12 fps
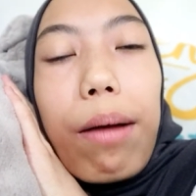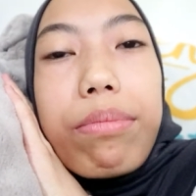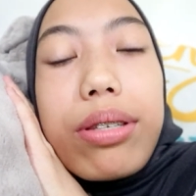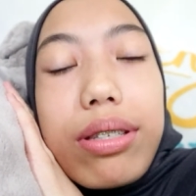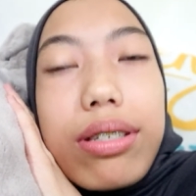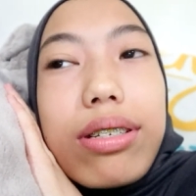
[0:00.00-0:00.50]

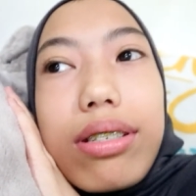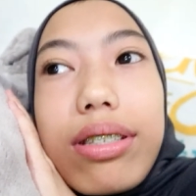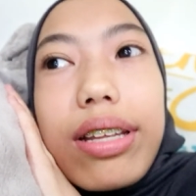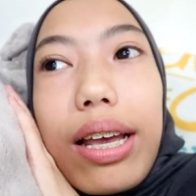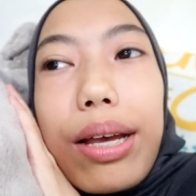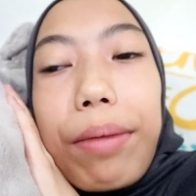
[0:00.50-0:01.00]
I'm
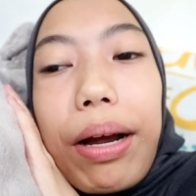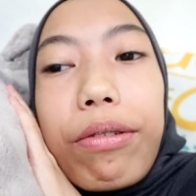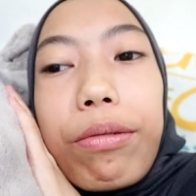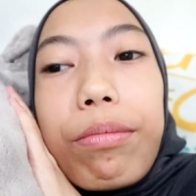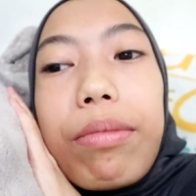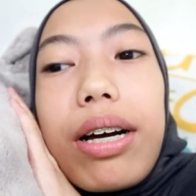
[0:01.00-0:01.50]
just staying in my
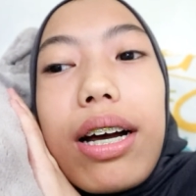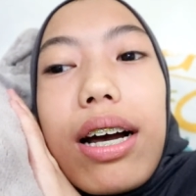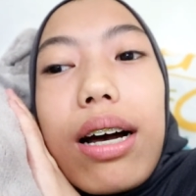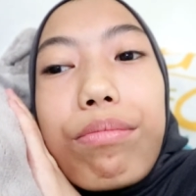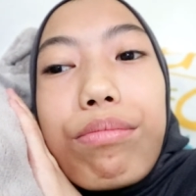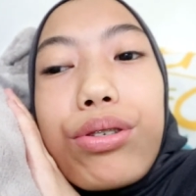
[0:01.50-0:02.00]
room.
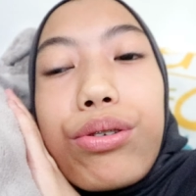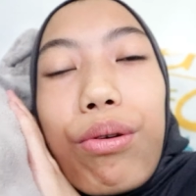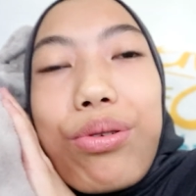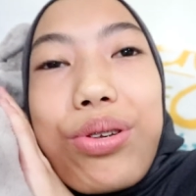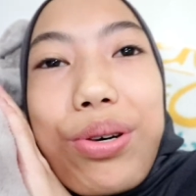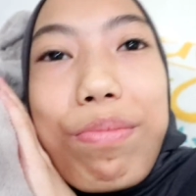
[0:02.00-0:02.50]
I'm
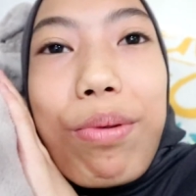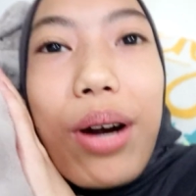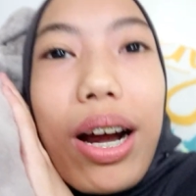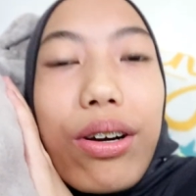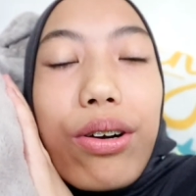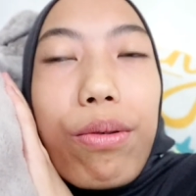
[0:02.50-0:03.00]
so
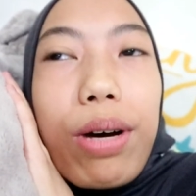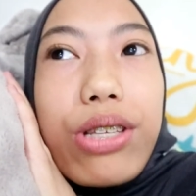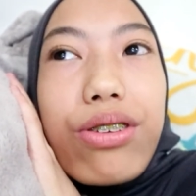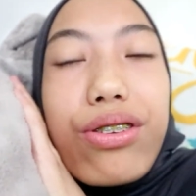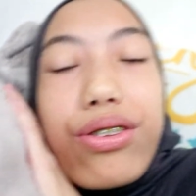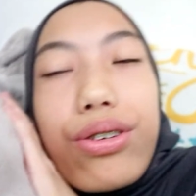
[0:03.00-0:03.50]
bored. I don't know what to